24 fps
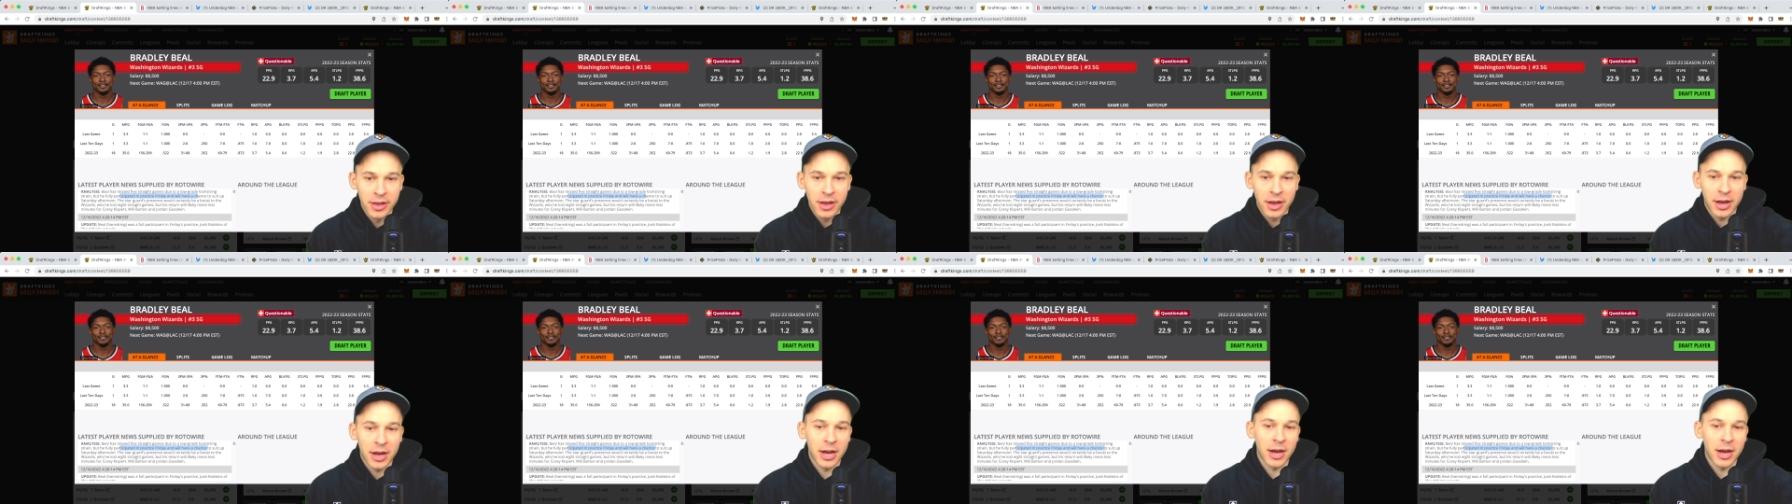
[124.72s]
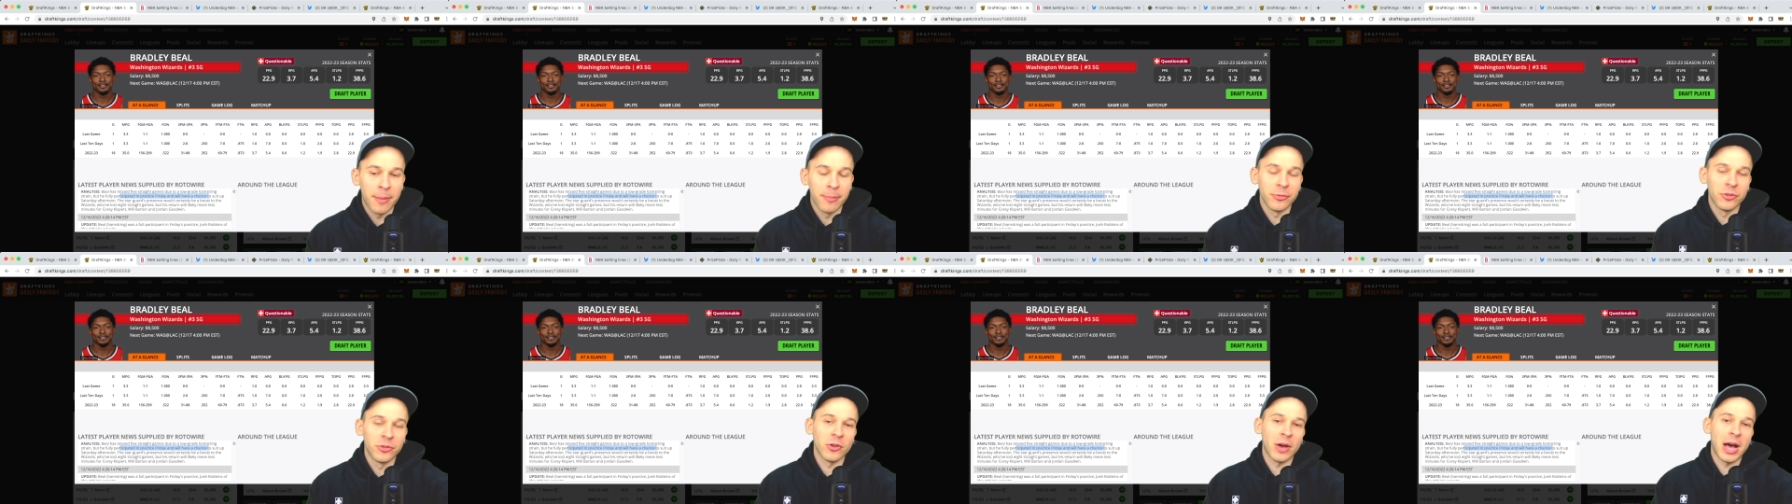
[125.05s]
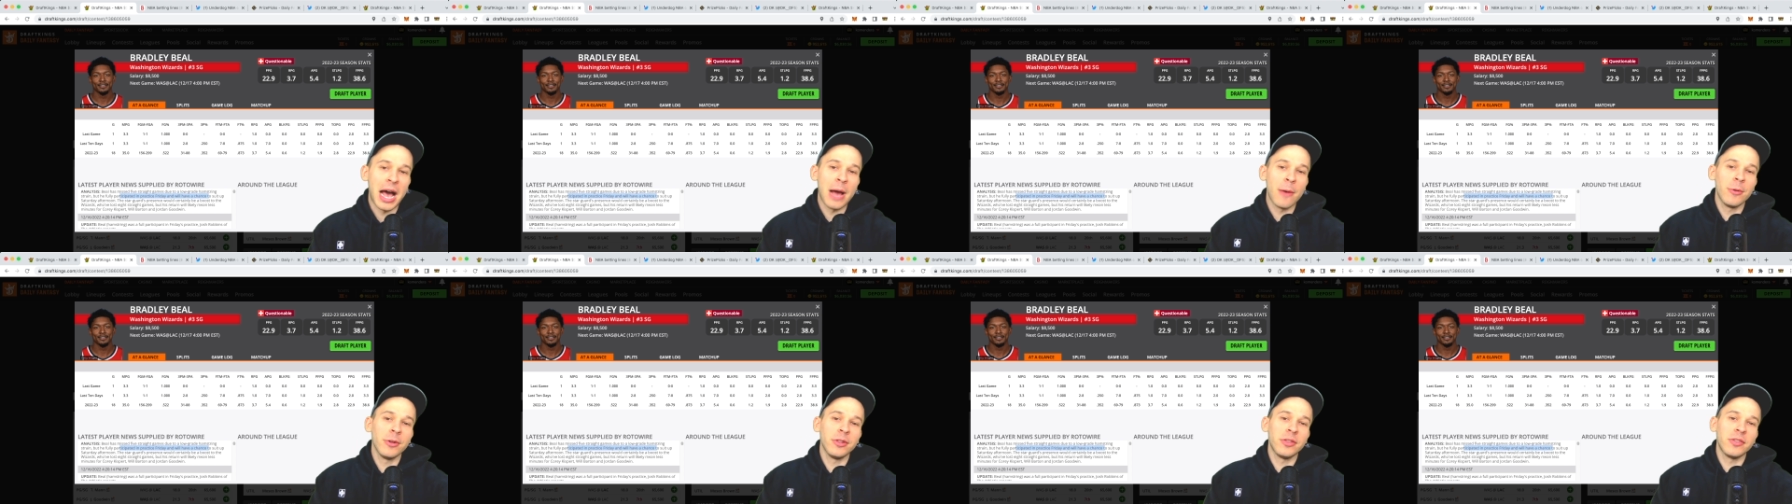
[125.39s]
So
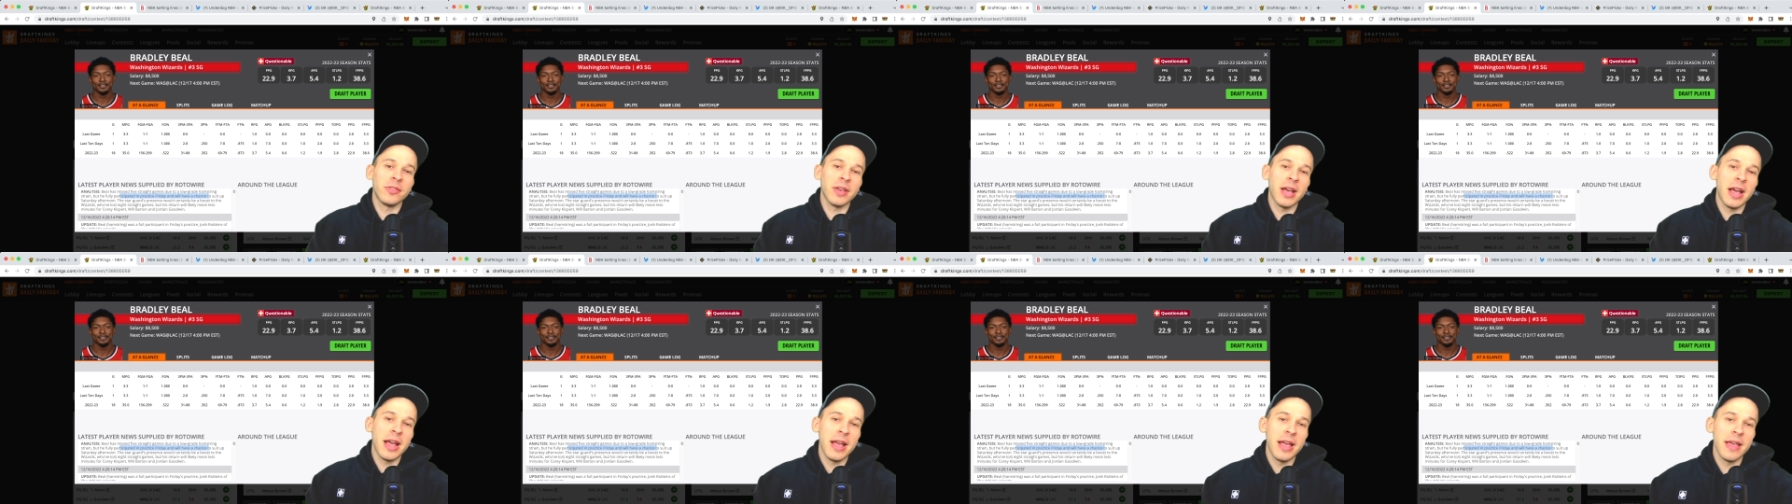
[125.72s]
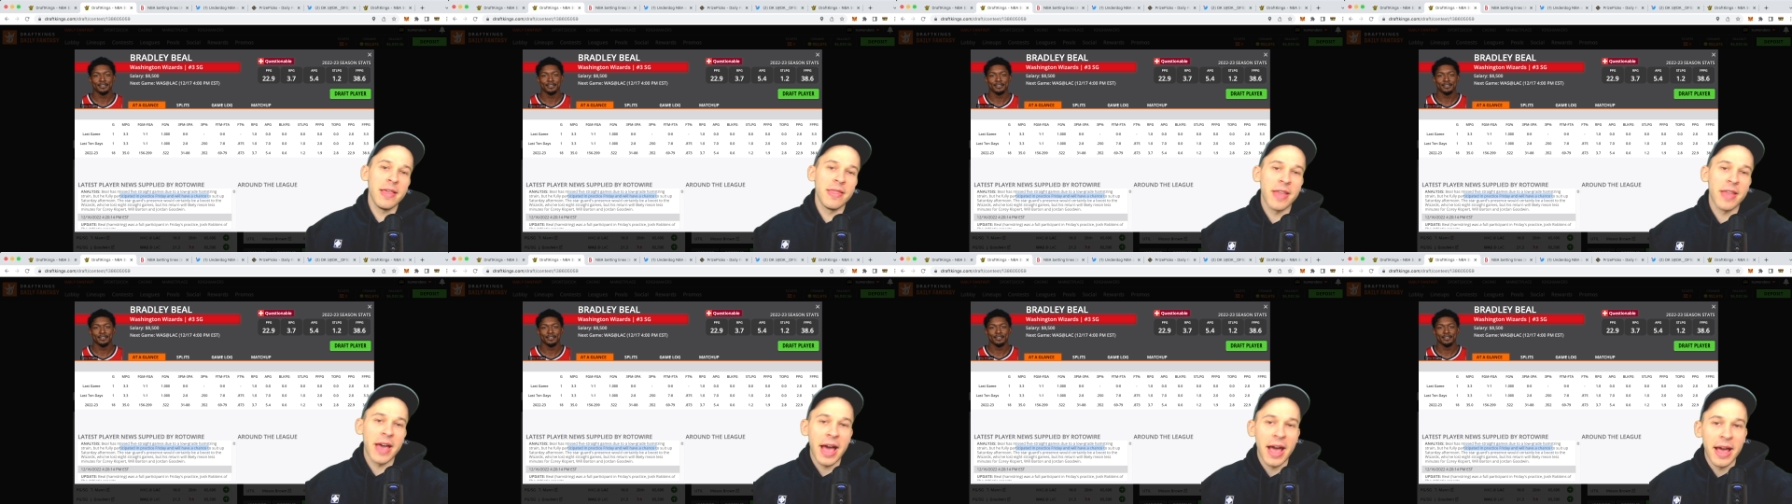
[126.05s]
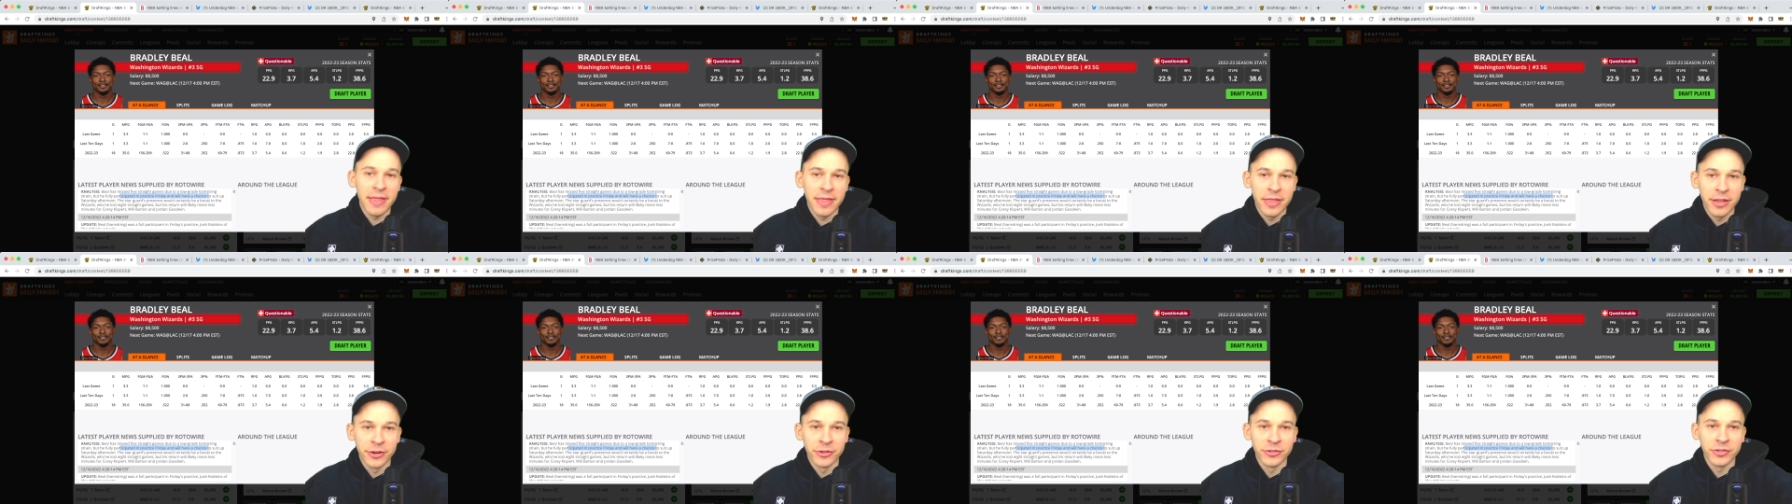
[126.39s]
I would say
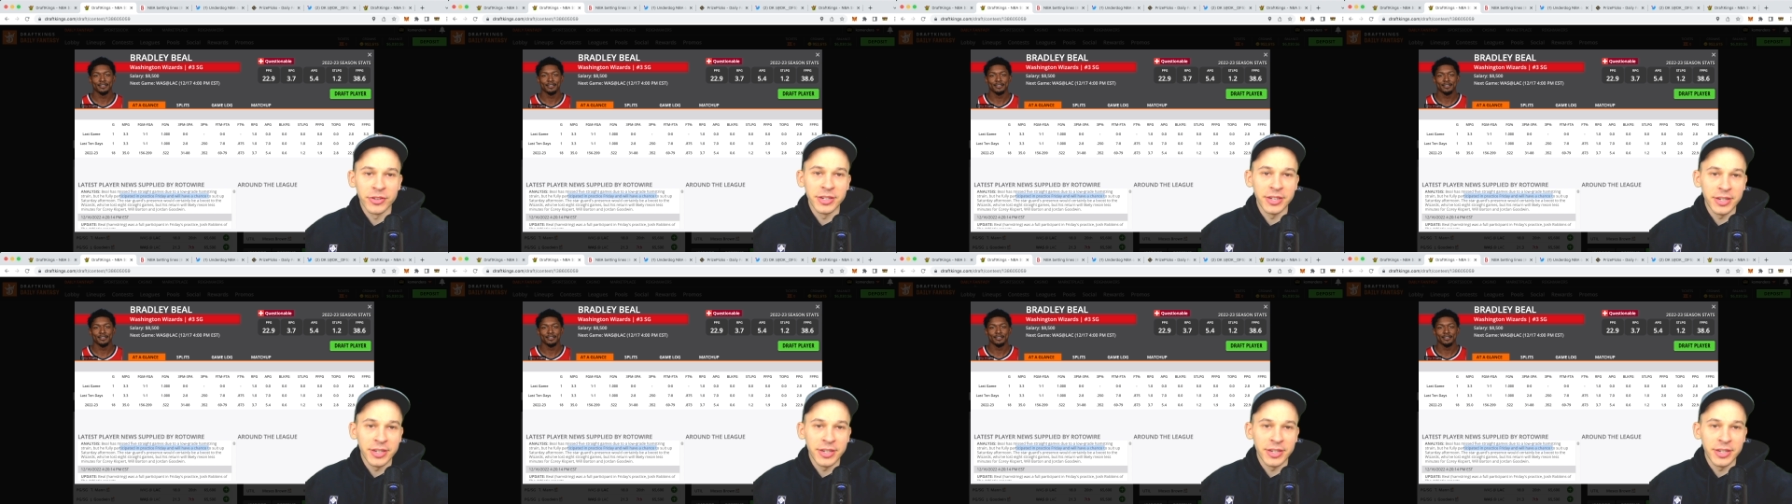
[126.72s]
that there's